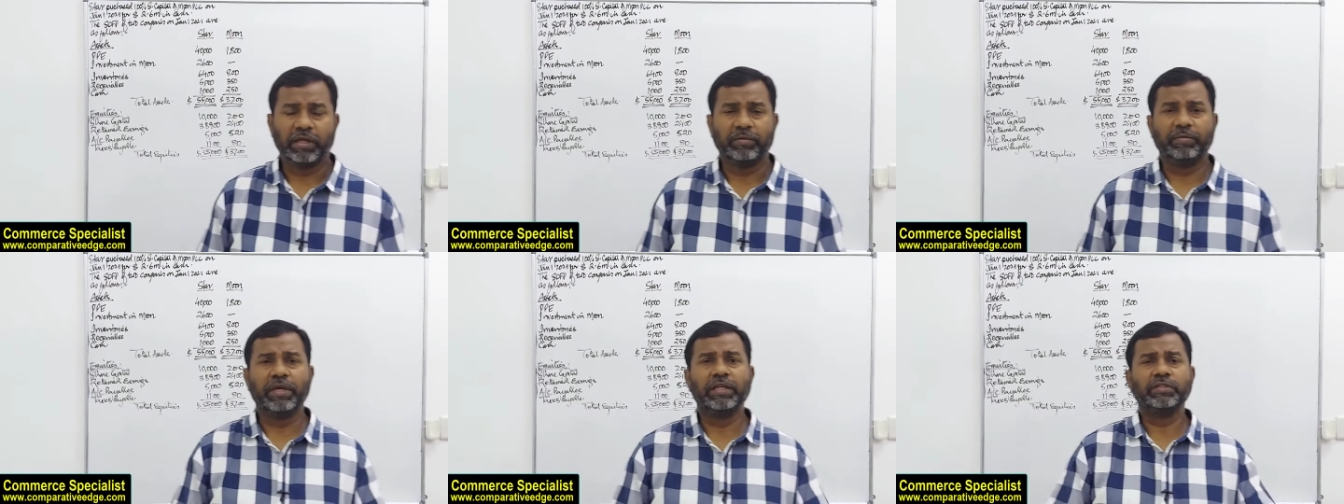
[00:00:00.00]

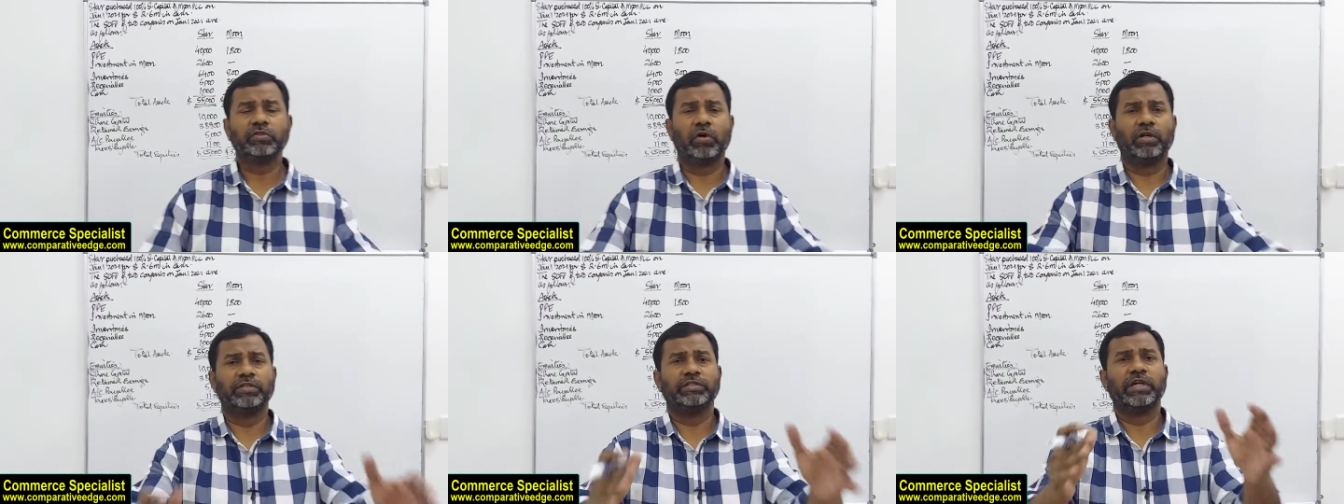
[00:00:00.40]
It means
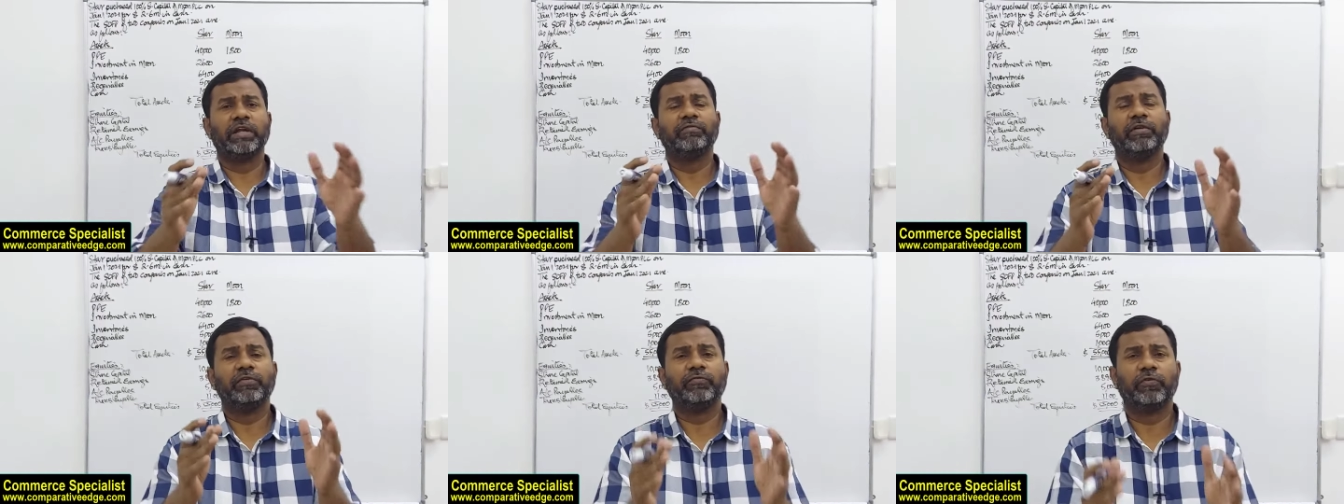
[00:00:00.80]
on
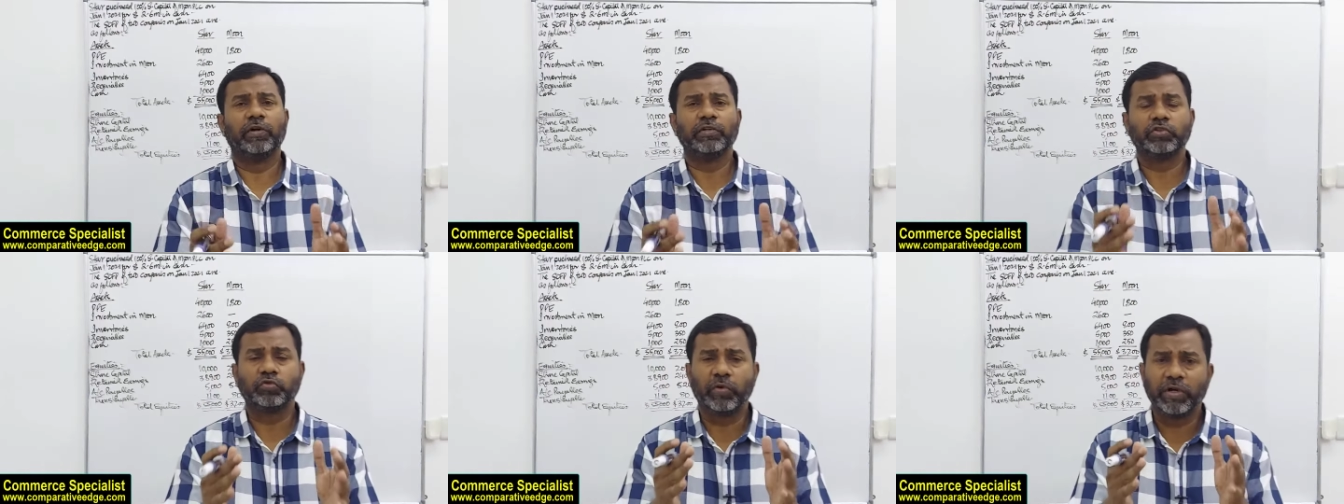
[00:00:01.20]
January
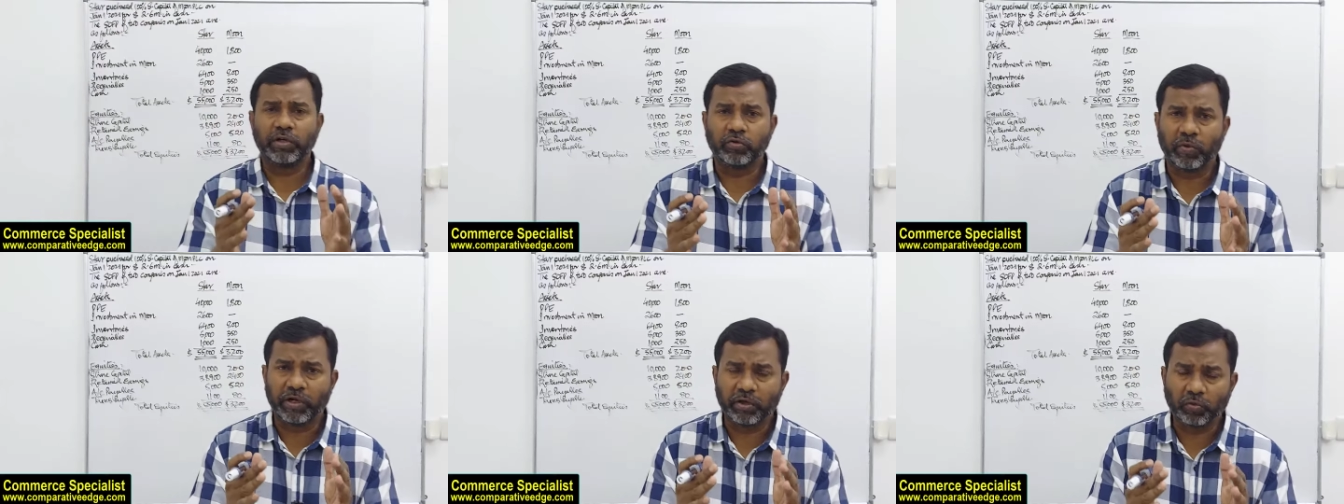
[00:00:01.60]
1st,
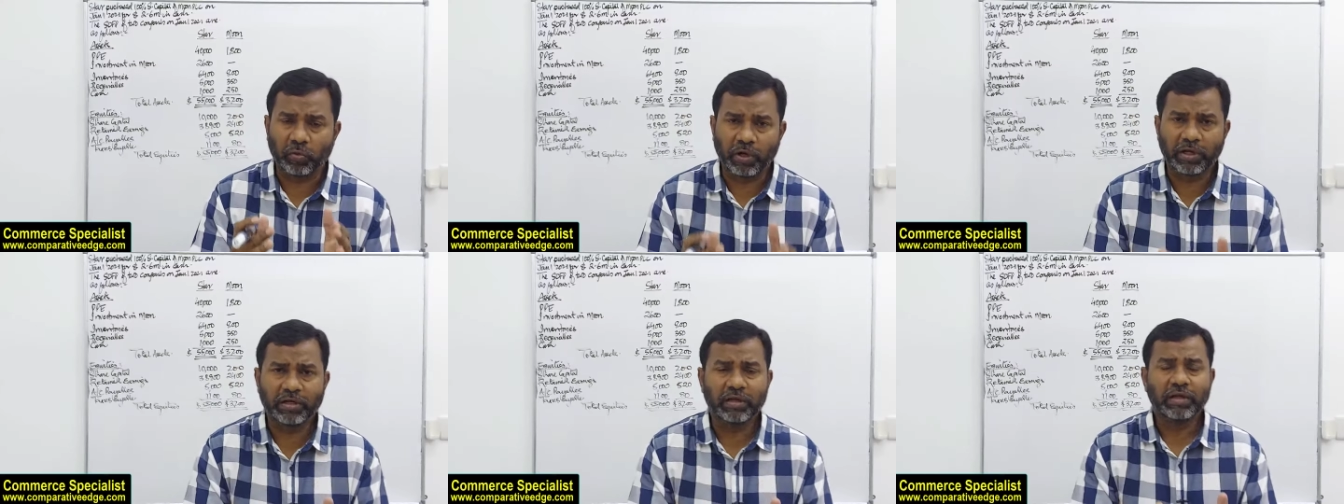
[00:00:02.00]

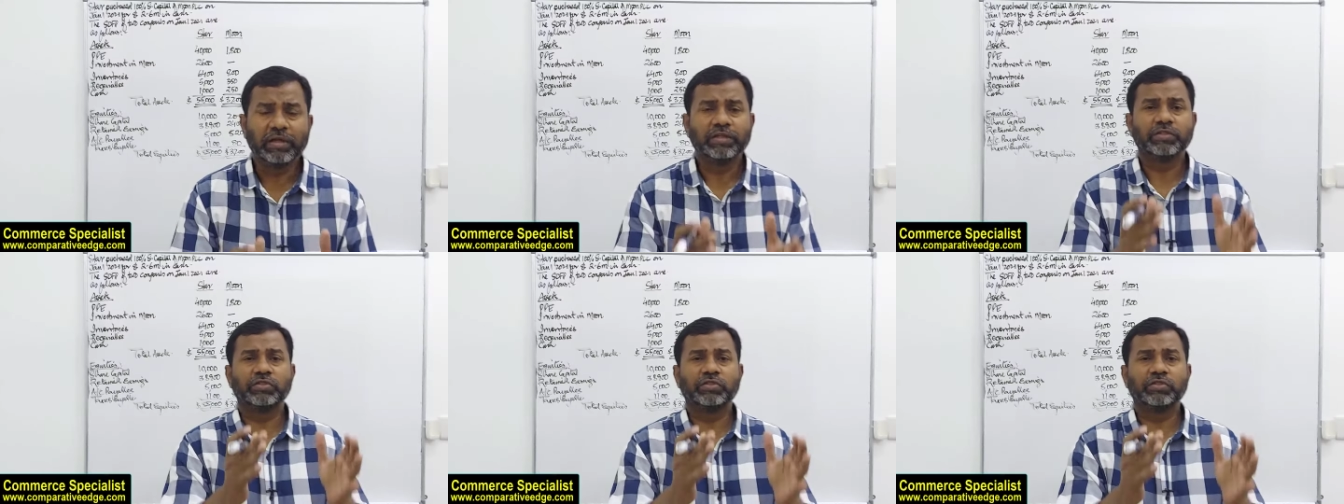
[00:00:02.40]
2021,